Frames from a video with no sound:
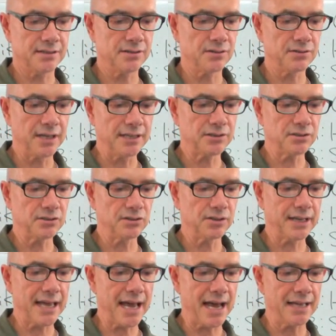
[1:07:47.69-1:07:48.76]
So let's
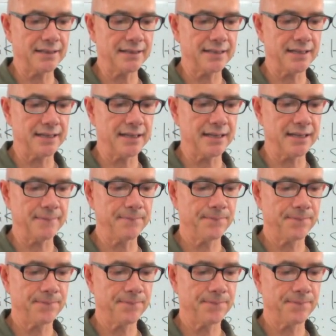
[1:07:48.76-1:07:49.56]
look at the